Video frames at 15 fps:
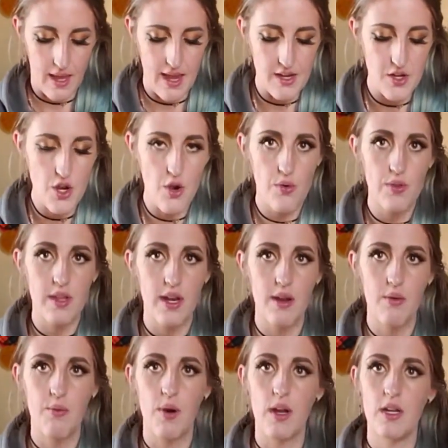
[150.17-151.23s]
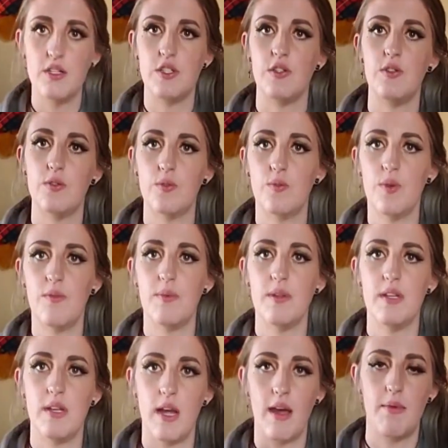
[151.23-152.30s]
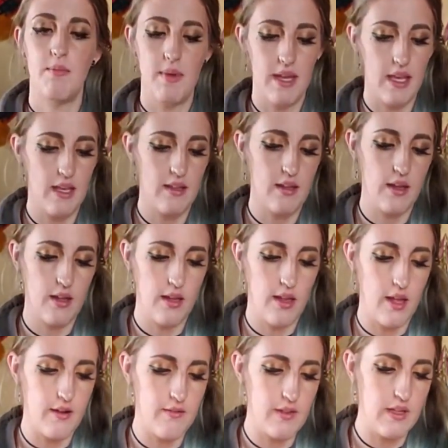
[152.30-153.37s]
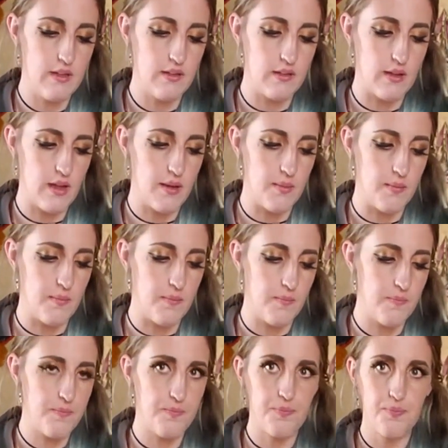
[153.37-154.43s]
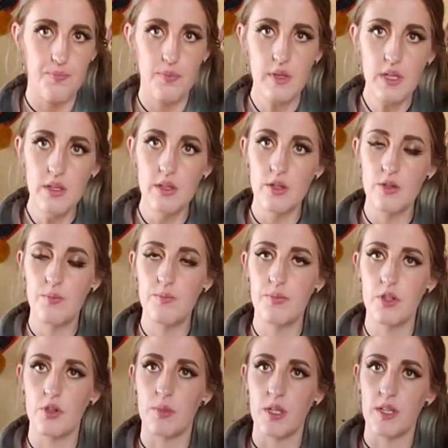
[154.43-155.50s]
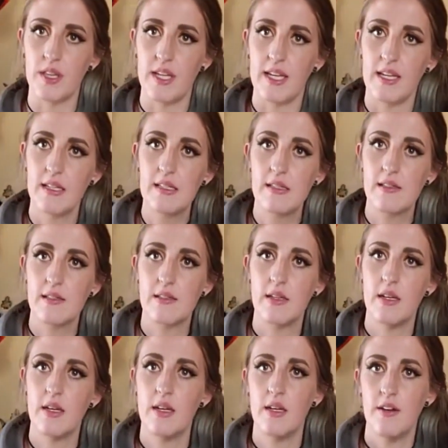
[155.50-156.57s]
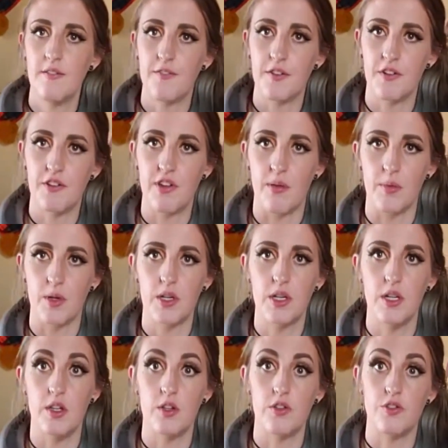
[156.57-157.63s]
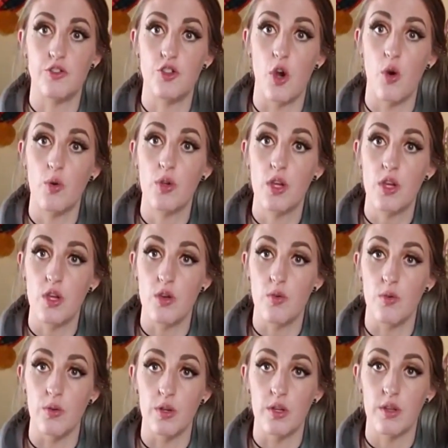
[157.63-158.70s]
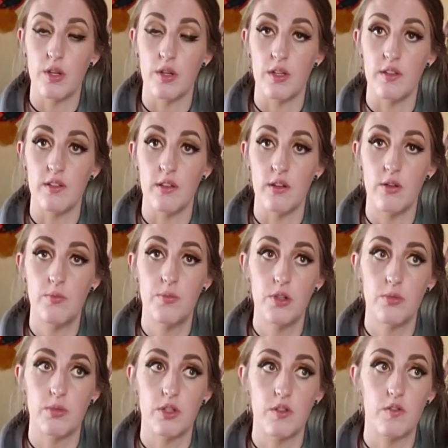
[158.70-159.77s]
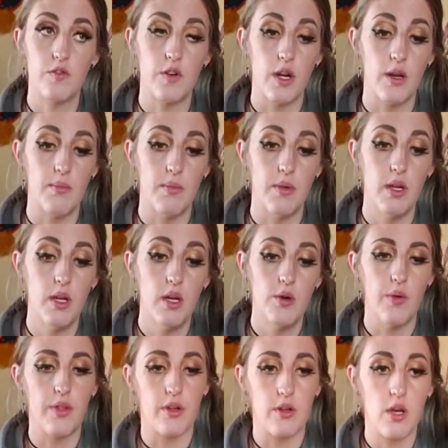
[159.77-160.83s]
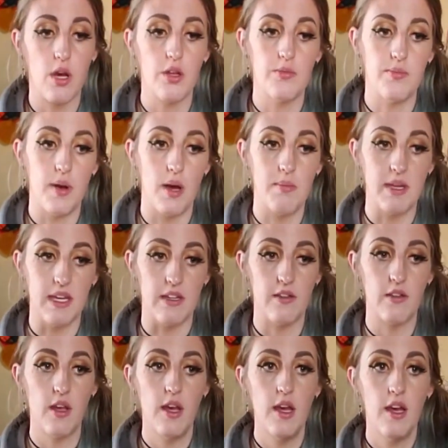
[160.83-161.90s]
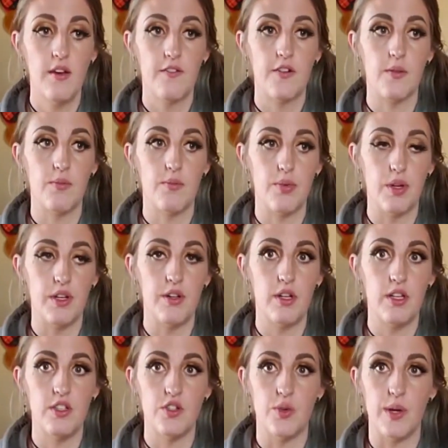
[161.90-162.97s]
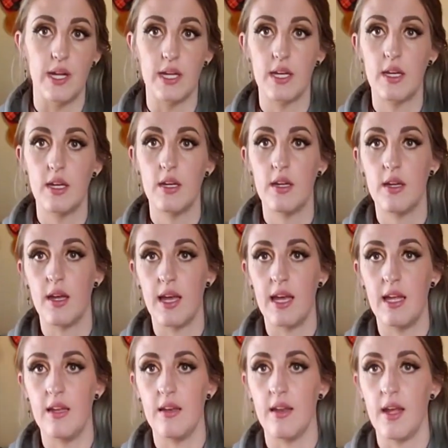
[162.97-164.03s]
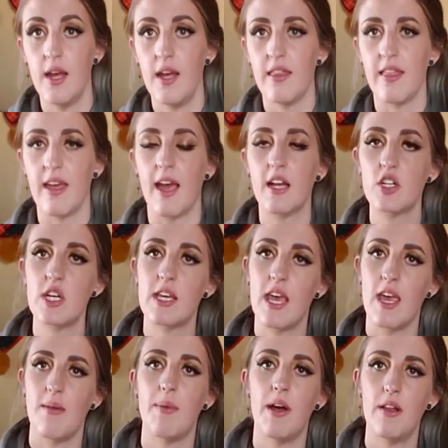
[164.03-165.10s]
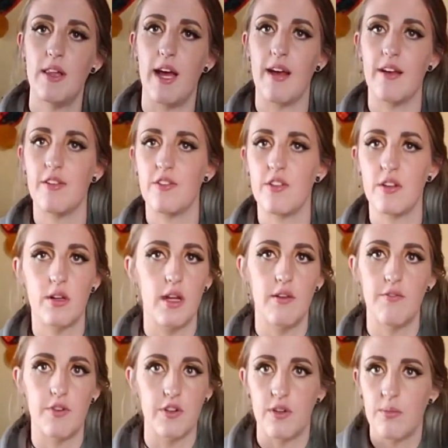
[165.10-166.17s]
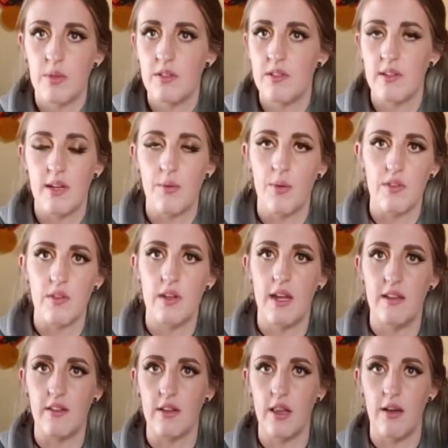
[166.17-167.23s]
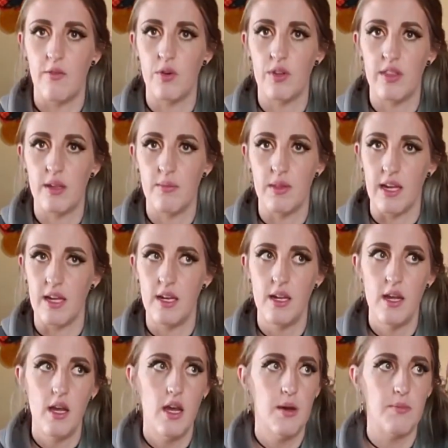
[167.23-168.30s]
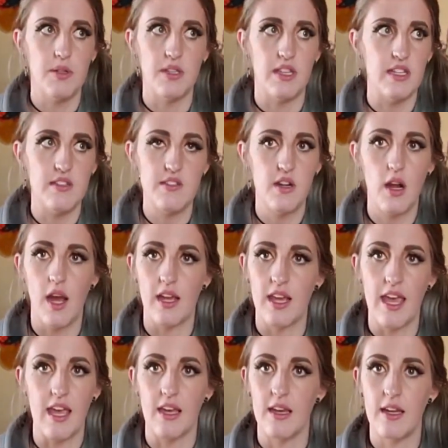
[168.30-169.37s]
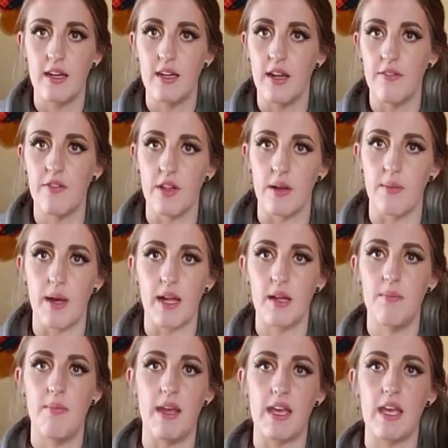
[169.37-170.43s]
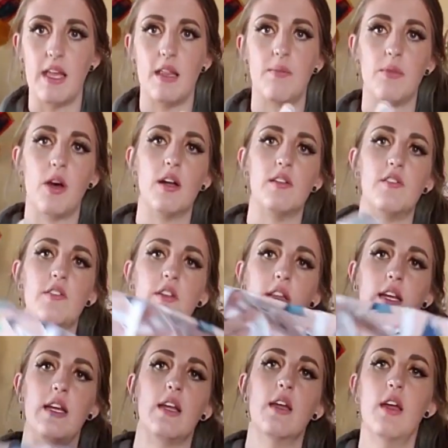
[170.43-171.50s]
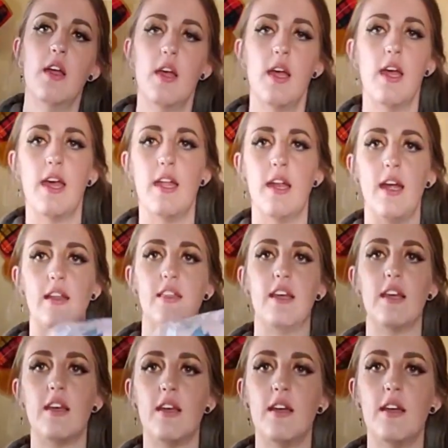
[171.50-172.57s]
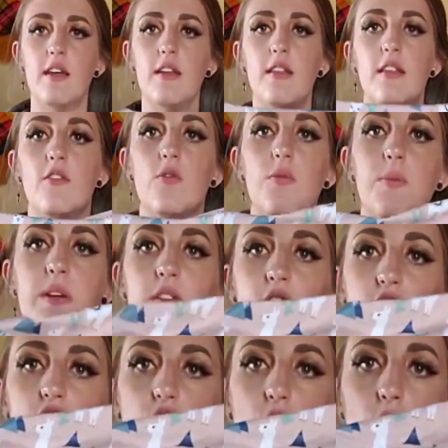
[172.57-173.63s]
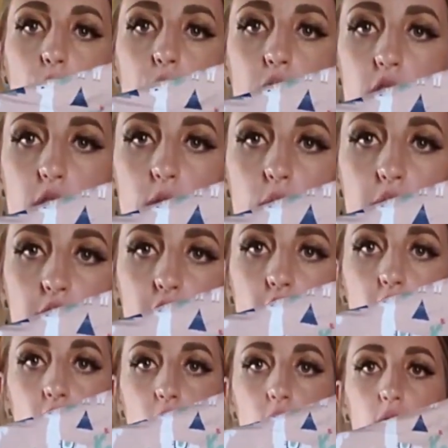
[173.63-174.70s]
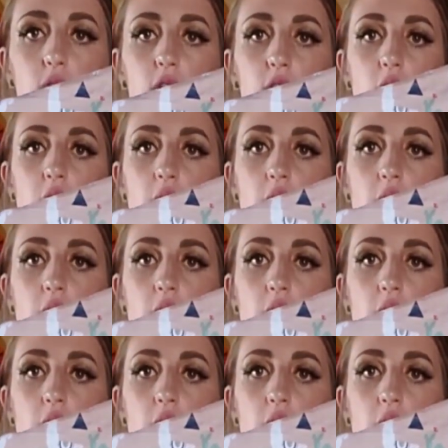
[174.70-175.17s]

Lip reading: I know that I want to do, I've been making a lot of these little bloomer things for summer, and they're so cute. They're these little bloomers from, well, they're called Bummies, from Brindle and Twig, and they actually came out last year, and for some reason I wasn't as in love with them then, but this year I can't get enough of them. I am making them constantly, and I think this would be so cute as those.